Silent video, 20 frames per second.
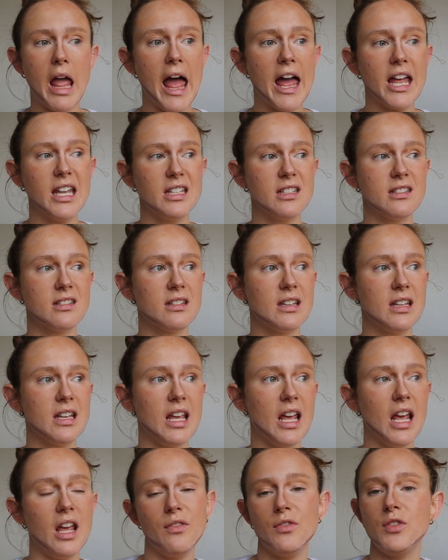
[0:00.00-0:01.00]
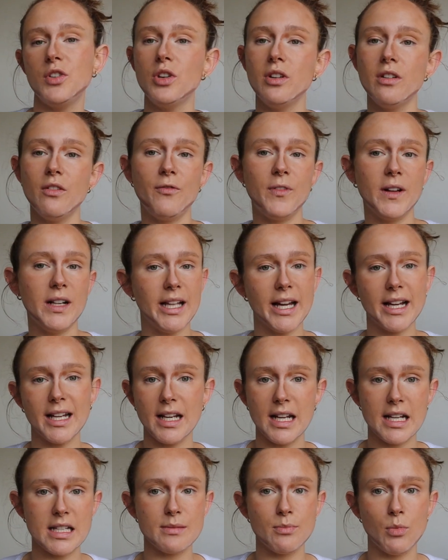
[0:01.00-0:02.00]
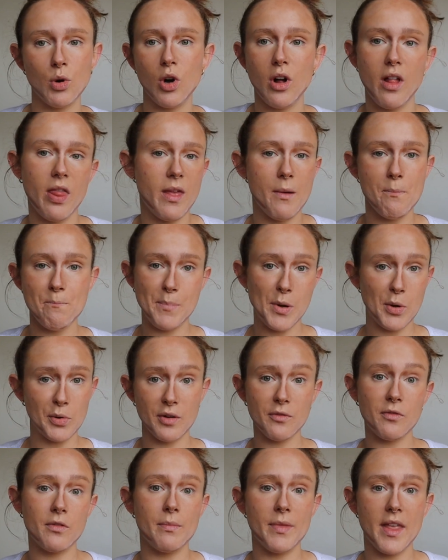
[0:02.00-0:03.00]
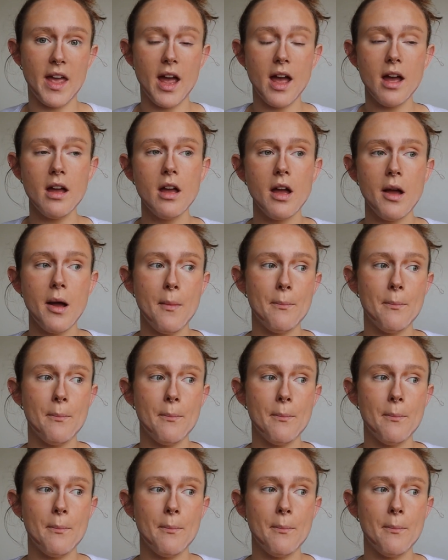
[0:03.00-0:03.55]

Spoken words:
And if you feel like it needs more, then build it from there.